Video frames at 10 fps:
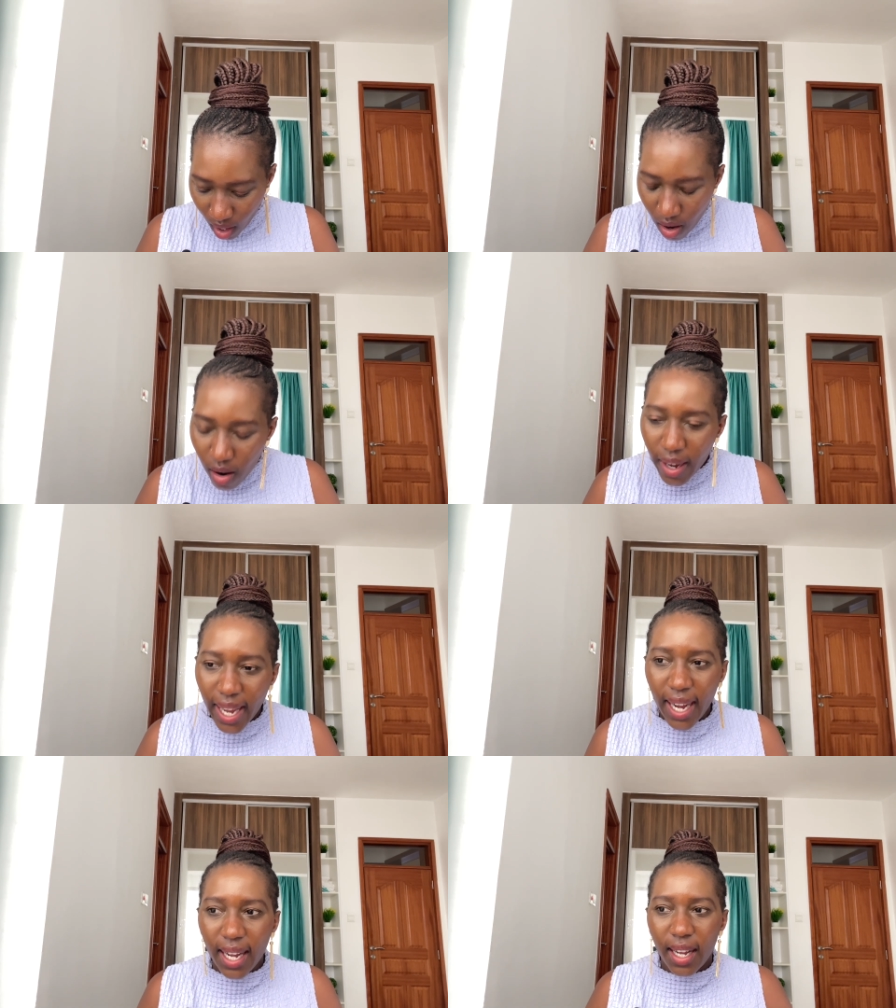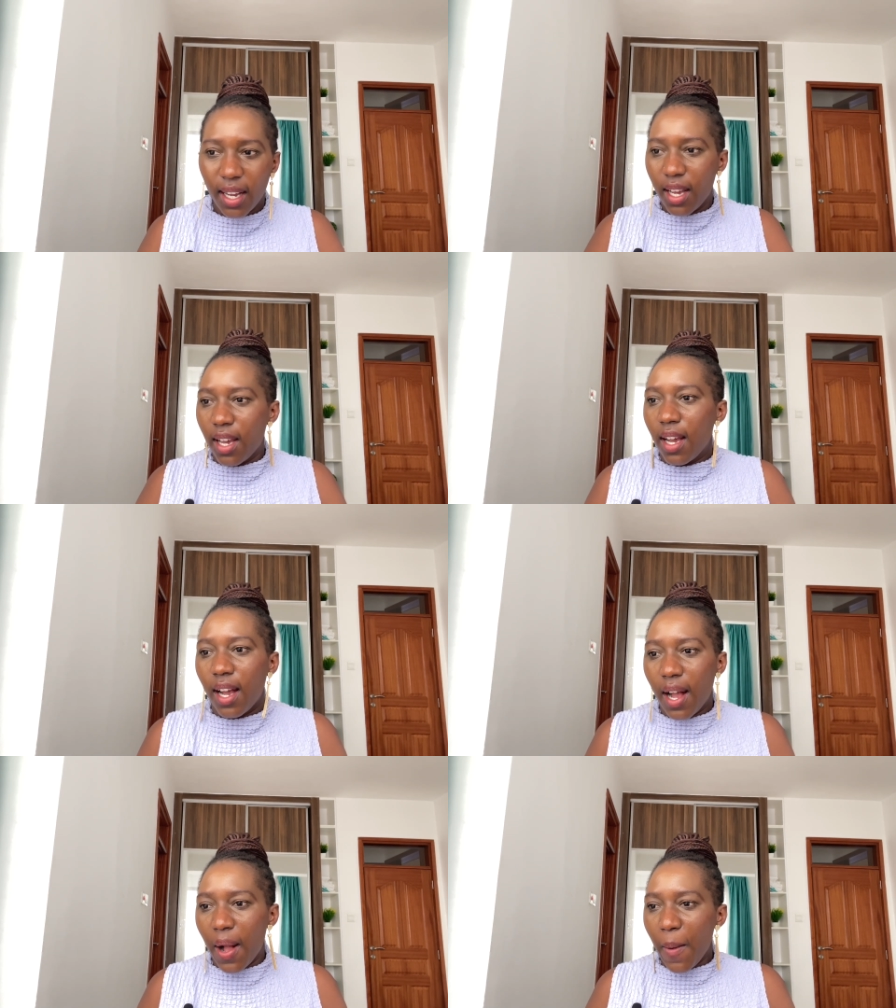Oh yeah.
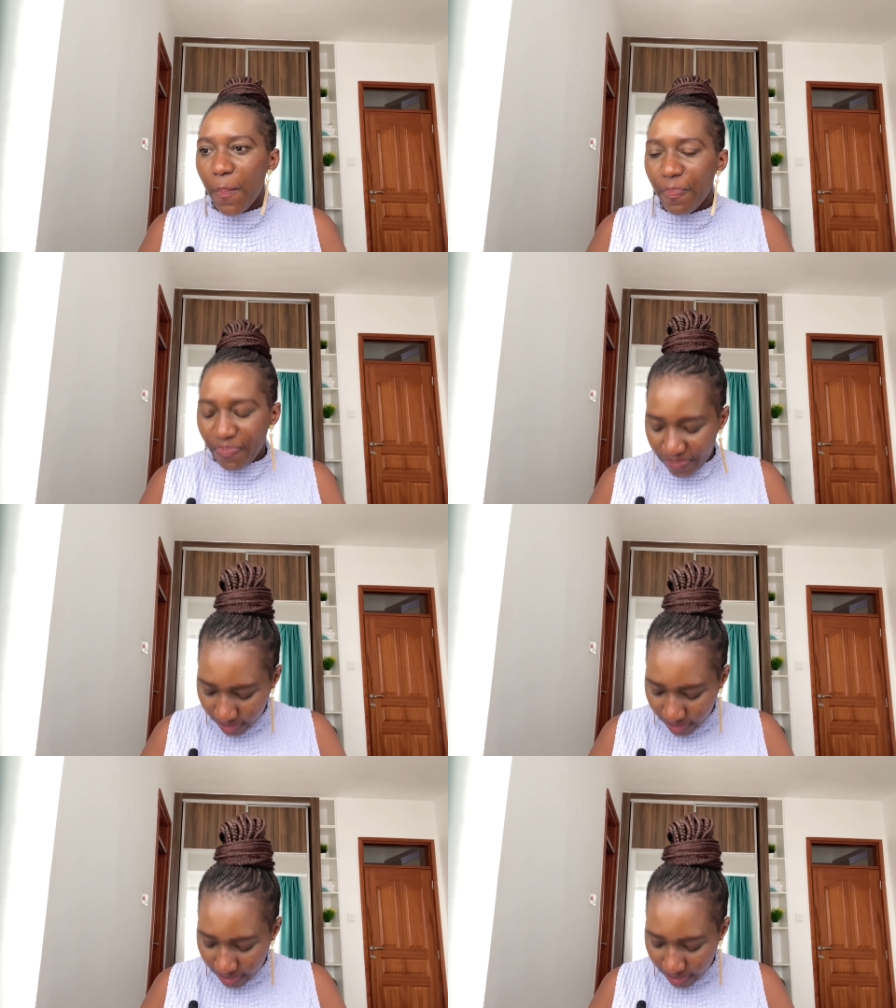Um,